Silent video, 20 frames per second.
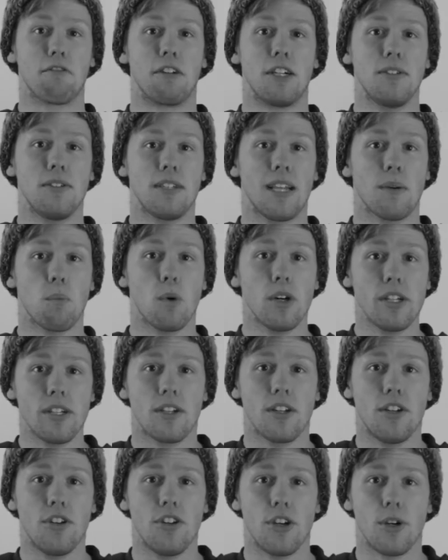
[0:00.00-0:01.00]
route, then what you
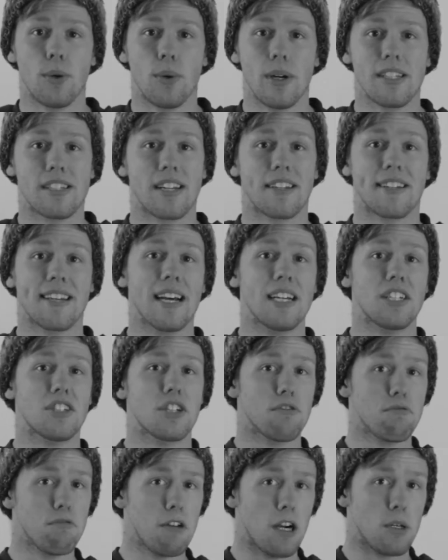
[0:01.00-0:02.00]
can do is attach
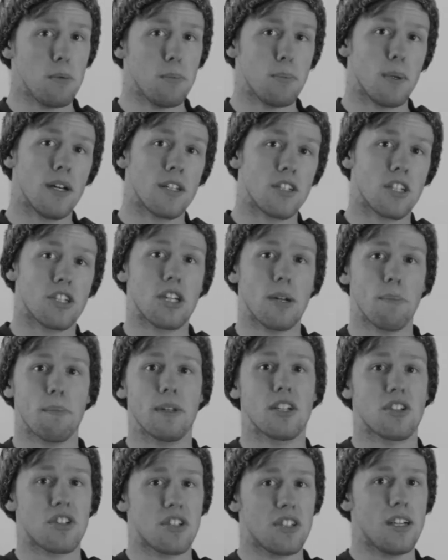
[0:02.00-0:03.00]
a rope to
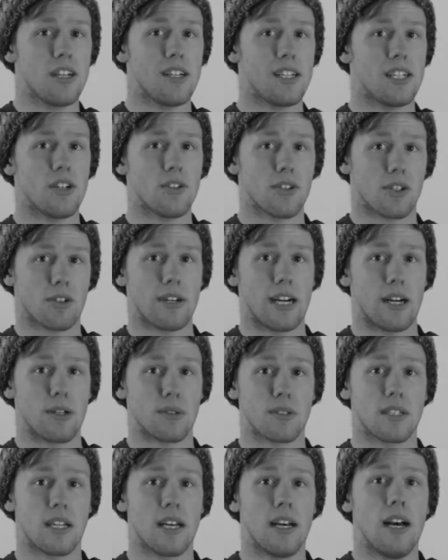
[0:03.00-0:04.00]
something sturdy on the
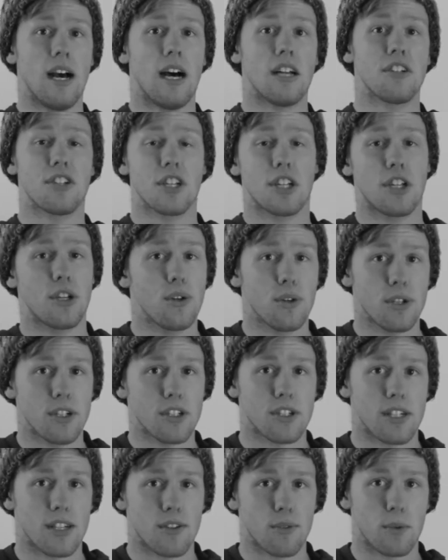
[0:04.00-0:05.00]
ground and secure
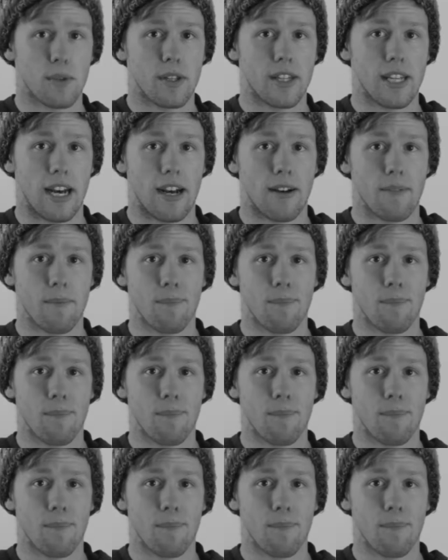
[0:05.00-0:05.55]
yourself with that.